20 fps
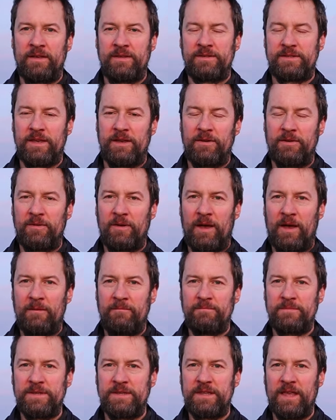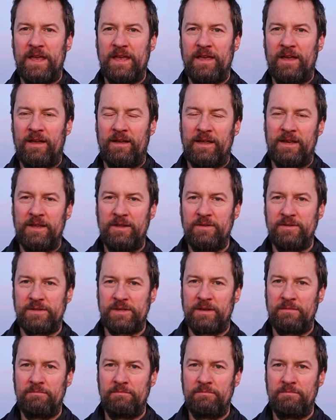So today I'm going to use a